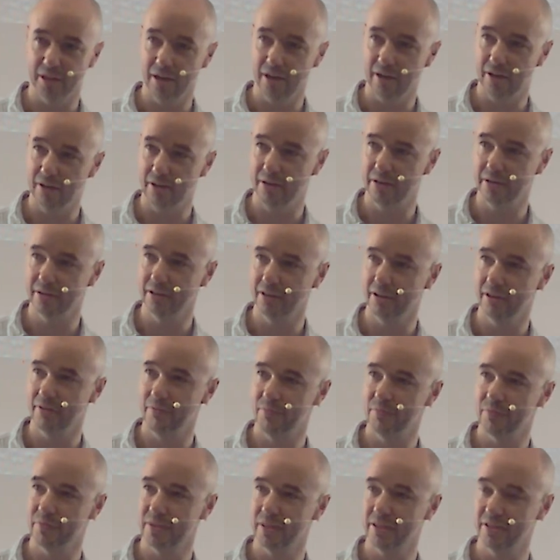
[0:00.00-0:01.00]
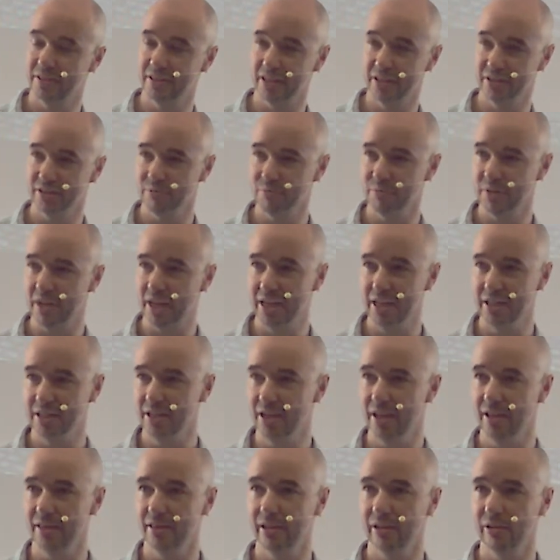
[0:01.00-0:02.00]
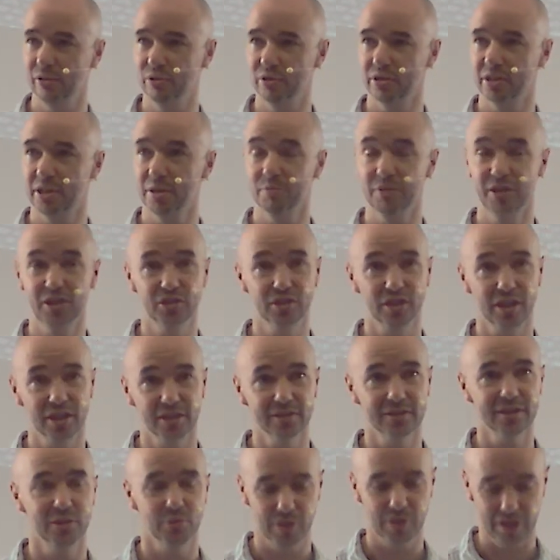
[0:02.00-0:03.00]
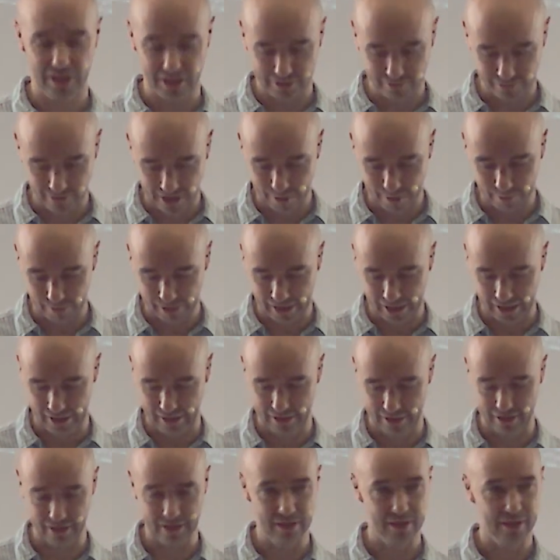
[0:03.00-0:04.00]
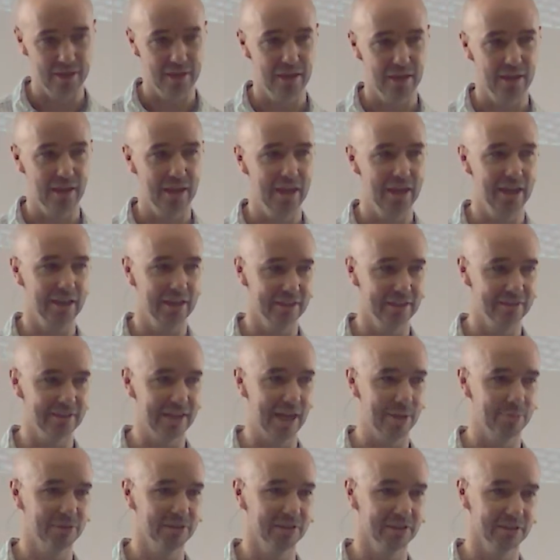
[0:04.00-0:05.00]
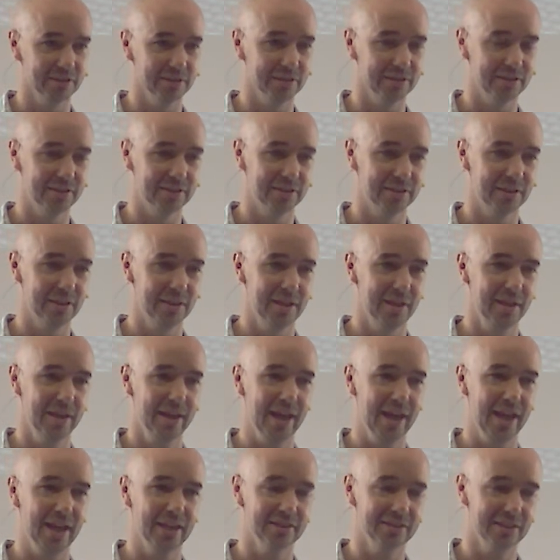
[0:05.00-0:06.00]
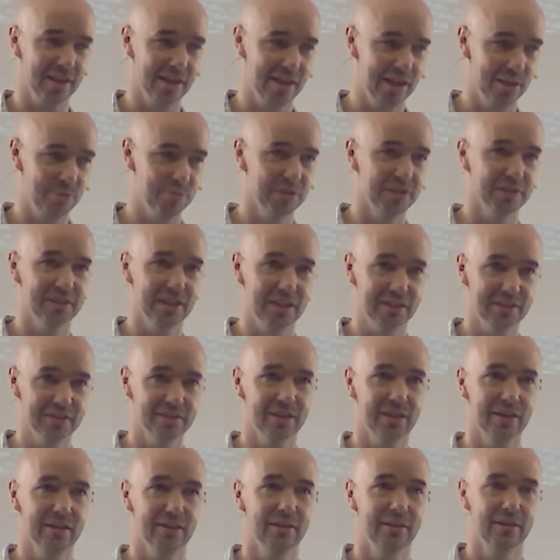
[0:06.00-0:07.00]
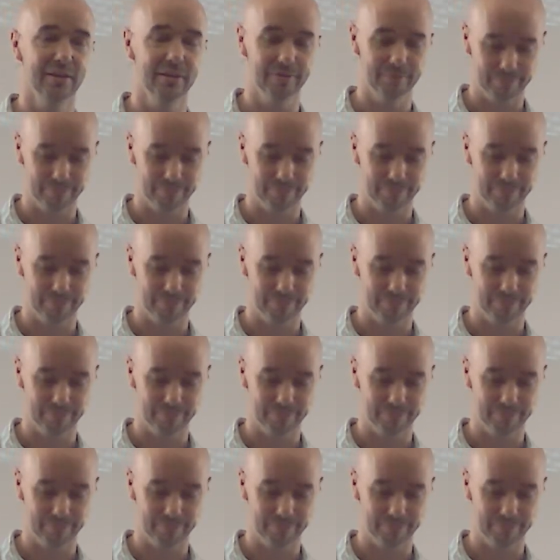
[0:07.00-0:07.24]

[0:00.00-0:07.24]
was a hard decision, but he knew the Lord could be trusted with his family in his absence. And so he persisted.